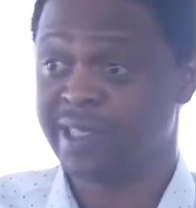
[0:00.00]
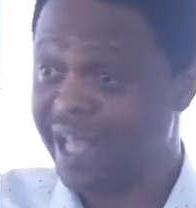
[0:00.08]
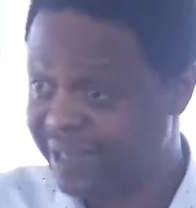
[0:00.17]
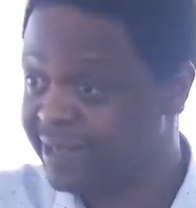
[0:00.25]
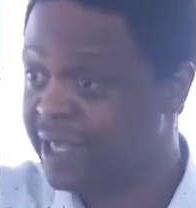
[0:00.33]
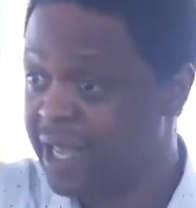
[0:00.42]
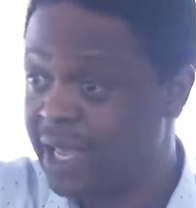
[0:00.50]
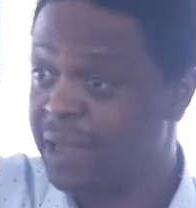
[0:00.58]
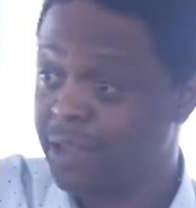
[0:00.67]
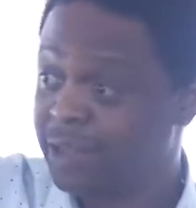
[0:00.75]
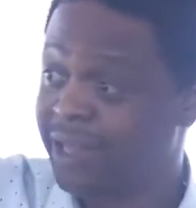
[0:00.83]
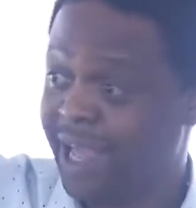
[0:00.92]
That's
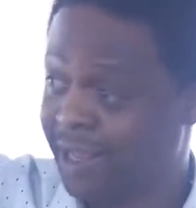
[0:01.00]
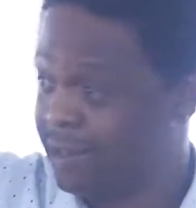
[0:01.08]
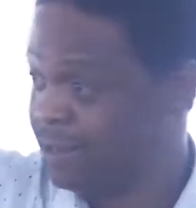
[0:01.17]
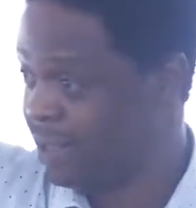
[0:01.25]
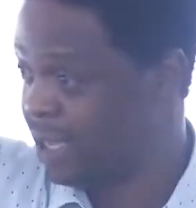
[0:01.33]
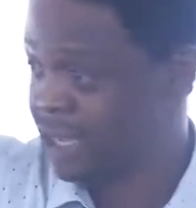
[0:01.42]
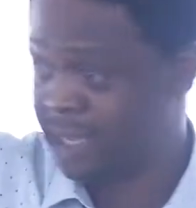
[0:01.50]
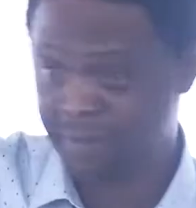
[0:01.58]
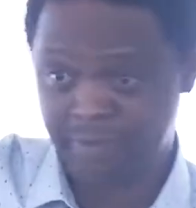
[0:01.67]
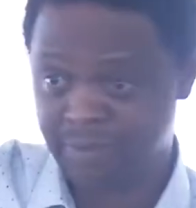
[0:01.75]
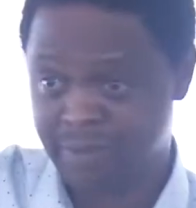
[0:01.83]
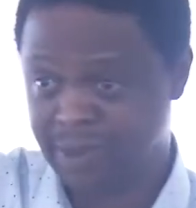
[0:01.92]
like
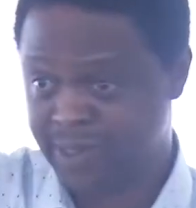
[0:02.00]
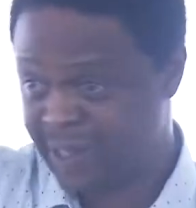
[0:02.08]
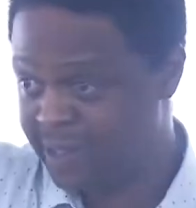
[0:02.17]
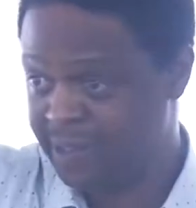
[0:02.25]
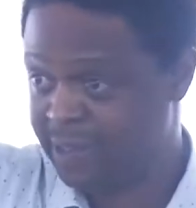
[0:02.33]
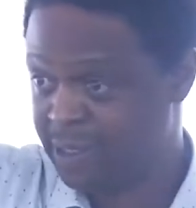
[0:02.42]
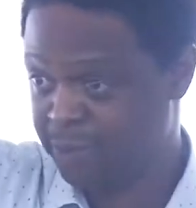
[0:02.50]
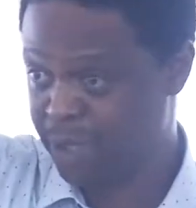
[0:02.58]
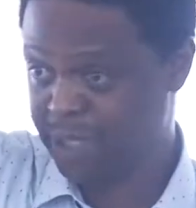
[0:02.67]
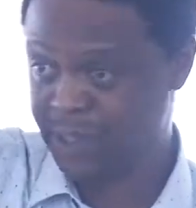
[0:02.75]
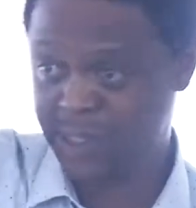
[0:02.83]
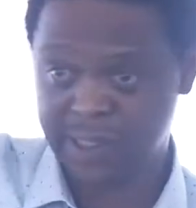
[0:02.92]
cities,
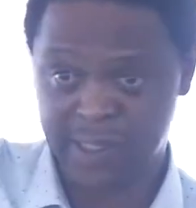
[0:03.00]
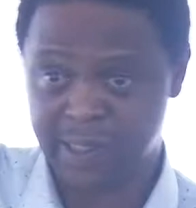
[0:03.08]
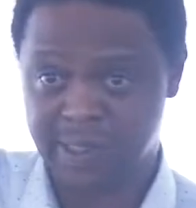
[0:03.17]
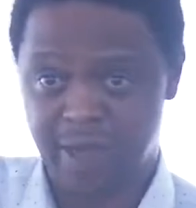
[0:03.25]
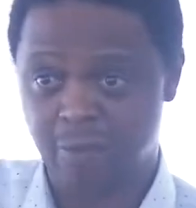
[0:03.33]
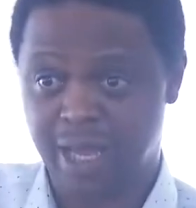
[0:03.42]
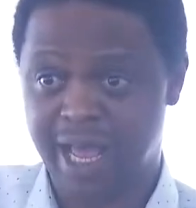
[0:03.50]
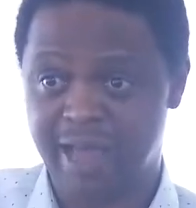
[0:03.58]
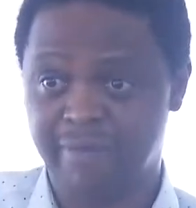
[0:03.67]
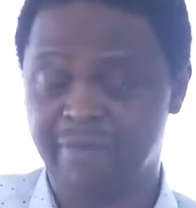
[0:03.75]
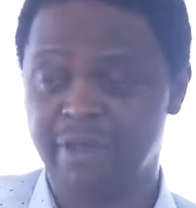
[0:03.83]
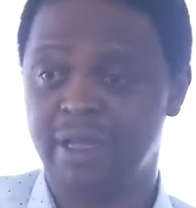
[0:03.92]
big cities that we
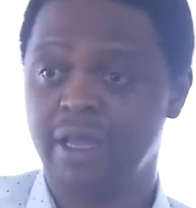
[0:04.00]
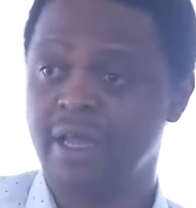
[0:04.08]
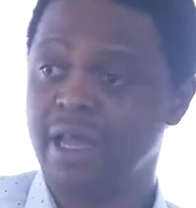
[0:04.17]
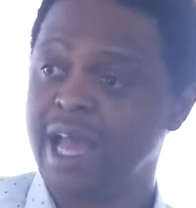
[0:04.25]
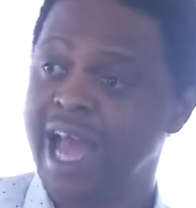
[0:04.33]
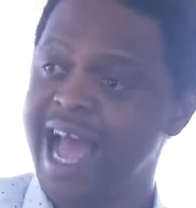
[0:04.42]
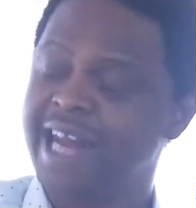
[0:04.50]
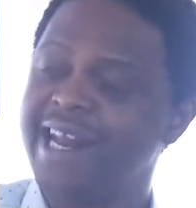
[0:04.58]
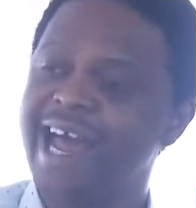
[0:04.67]
have. And